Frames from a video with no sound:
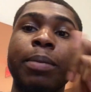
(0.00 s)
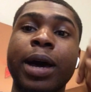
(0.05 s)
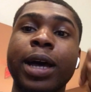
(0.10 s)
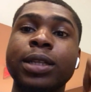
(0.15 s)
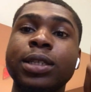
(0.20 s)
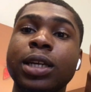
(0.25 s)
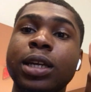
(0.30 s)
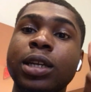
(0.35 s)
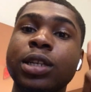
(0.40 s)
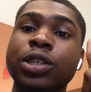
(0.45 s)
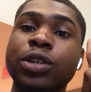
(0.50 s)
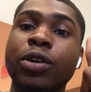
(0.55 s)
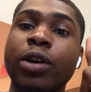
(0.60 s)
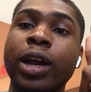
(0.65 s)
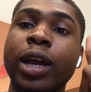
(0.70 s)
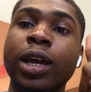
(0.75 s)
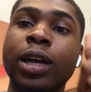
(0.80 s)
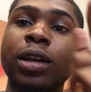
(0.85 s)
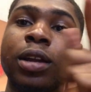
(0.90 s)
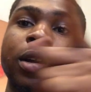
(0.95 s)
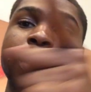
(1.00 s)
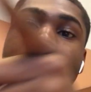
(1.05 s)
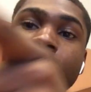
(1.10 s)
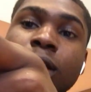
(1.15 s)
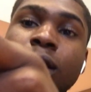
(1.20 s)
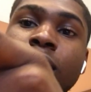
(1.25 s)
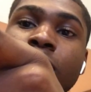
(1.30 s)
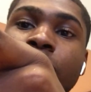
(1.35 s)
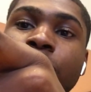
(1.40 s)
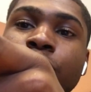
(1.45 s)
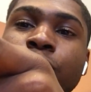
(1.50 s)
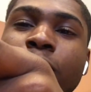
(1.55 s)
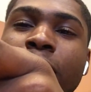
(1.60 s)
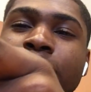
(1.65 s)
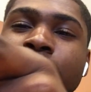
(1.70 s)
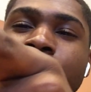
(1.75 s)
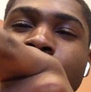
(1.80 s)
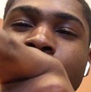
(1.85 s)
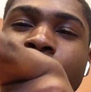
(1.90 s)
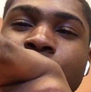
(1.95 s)
my attendance grade. You
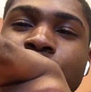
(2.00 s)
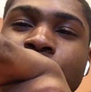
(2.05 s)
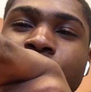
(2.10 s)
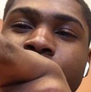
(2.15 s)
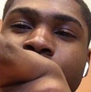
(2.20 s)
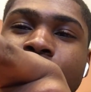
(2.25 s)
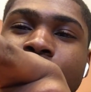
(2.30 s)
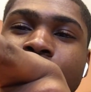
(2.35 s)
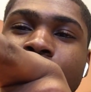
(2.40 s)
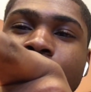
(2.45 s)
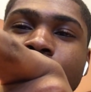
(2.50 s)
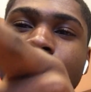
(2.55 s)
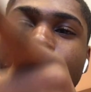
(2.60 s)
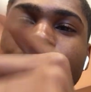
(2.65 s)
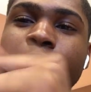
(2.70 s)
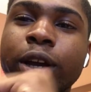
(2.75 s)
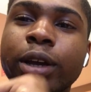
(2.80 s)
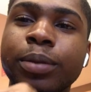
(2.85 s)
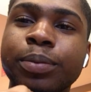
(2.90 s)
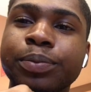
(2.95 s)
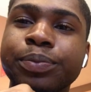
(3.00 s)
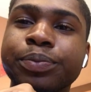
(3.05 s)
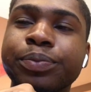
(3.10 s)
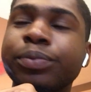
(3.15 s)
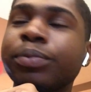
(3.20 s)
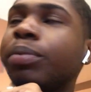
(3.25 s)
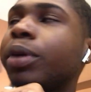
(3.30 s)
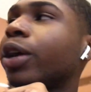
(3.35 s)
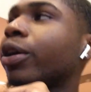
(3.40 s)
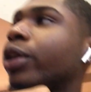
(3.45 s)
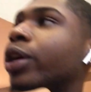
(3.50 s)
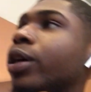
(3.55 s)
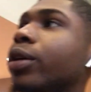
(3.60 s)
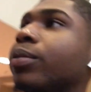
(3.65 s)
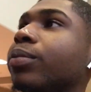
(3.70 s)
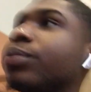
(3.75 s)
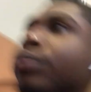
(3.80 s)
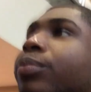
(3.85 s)
guys go get your attendance grade, period.